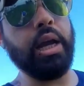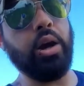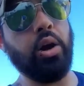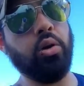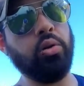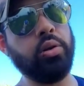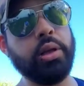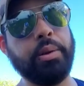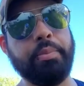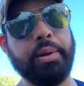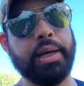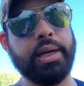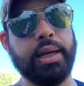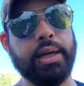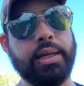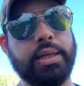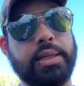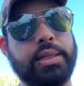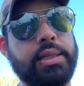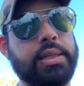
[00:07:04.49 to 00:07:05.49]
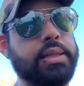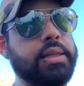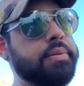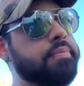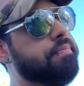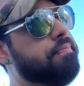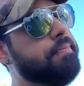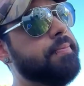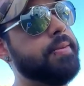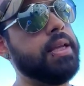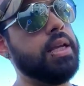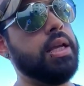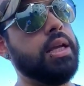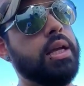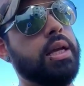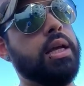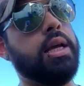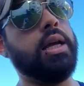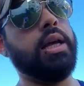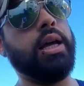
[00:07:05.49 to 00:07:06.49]
Only because
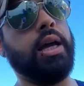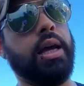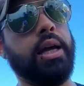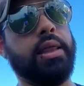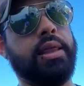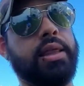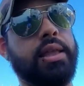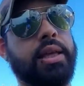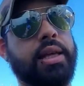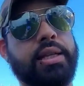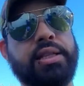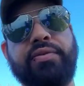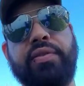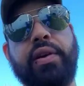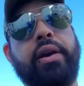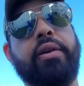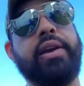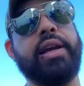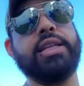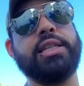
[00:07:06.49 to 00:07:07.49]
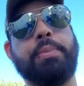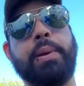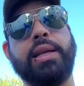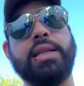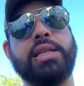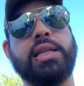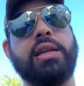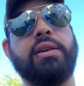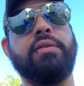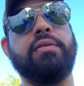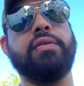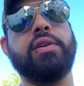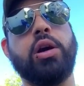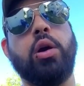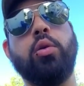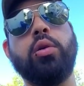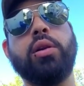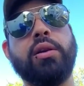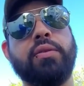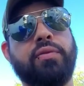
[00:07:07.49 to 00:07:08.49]
it's very expensive.
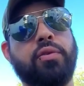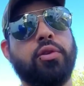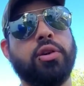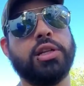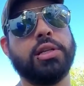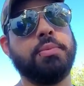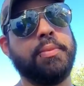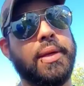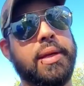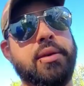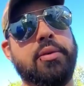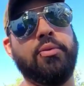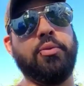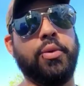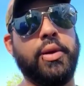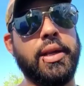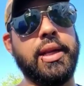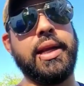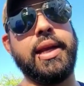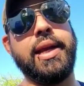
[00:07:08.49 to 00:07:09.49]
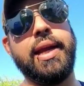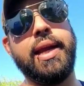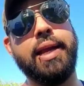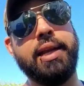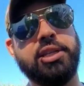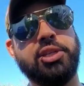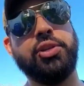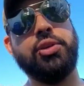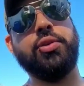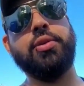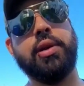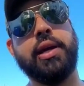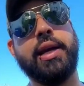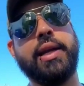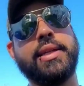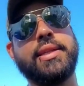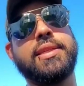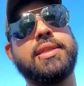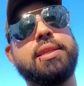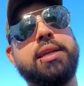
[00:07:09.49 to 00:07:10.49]
Code enforcement really hits
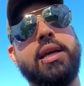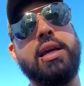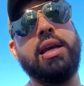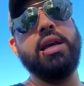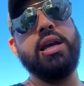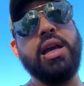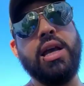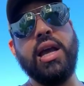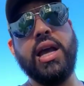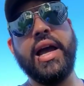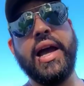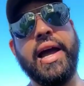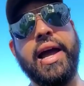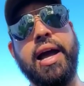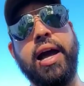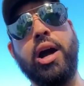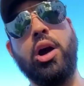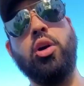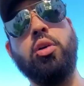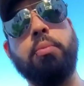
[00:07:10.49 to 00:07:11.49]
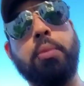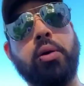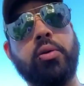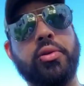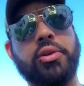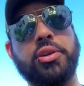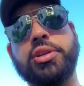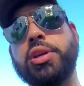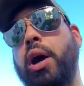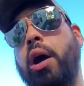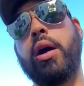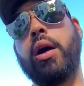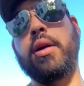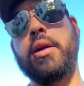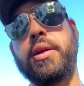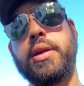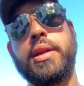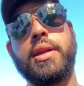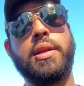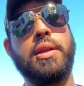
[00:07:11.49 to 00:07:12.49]
homeowners
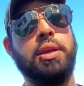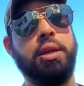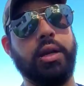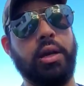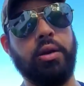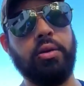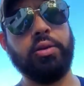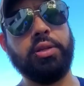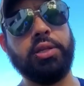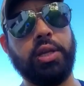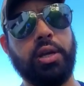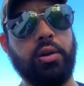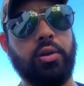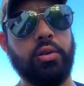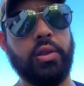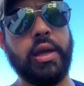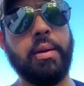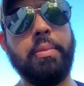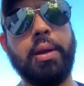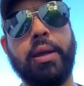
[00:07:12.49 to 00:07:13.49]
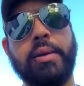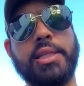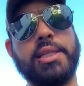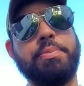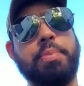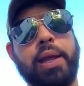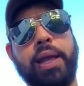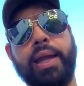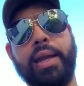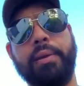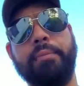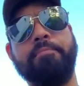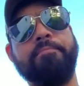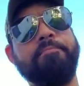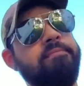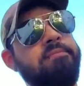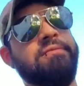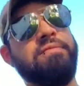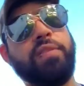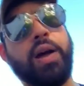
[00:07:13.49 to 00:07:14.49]
hard, you know. So they may spend
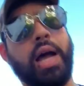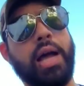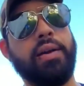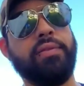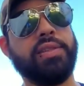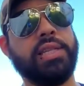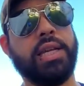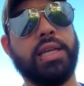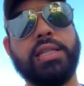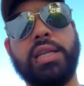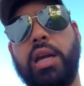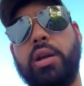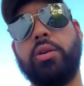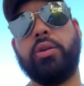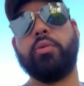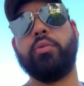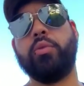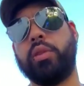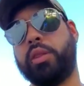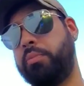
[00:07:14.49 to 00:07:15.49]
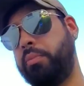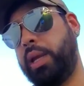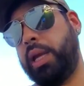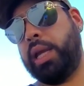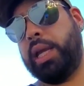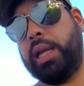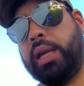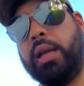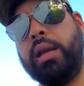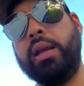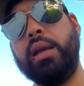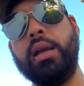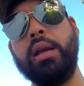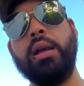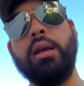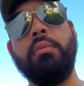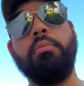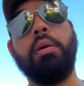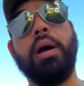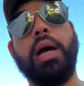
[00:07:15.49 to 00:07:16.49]
$500-600 with me,
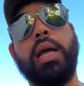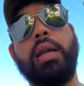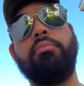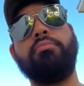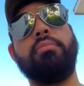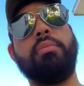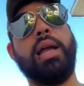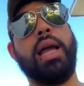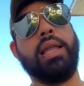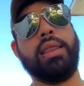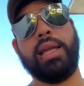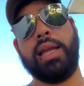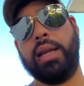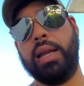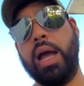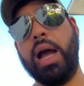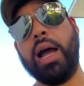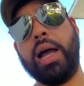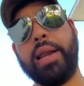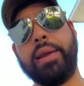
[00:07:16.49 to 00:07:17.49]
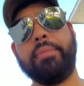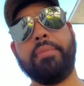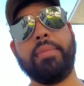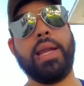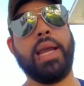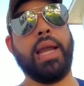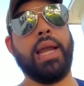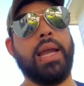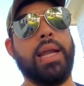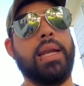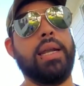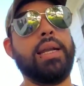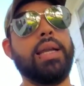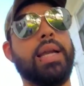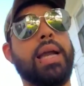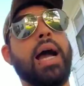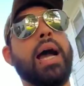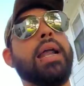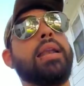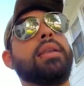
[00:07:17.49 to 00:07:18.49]
but had they not
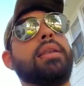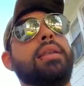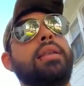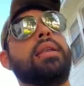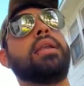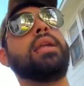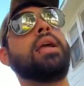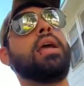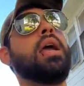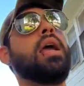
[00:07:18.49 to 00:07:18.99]
and gotten